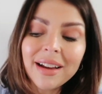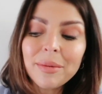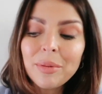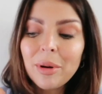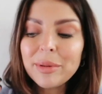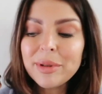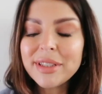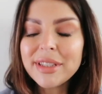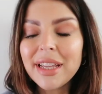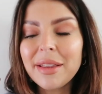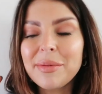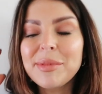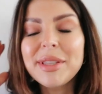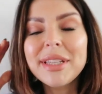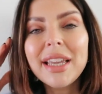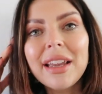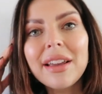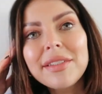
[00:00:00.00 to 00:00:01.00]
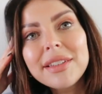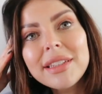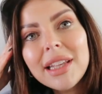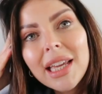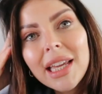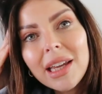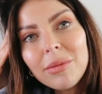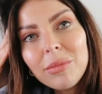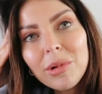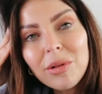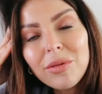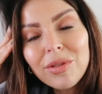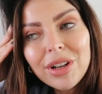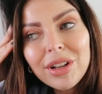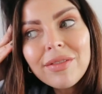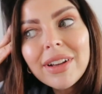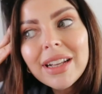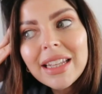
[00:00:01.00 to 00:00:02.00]
I promised to take them to KFC and we were
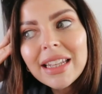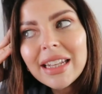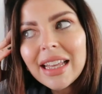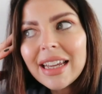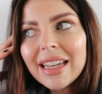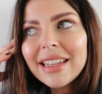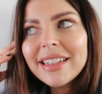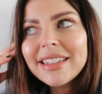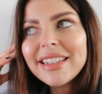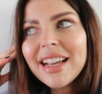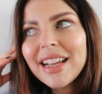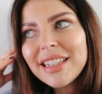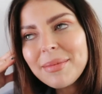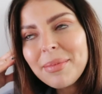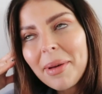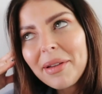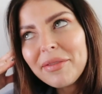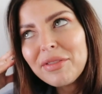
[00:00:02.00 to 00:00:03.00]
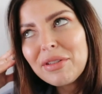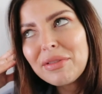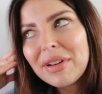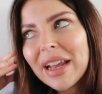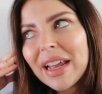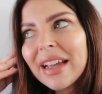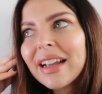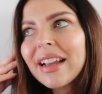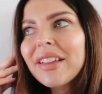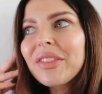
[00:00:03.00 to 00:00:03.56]
running really late because I had to be up for Rick.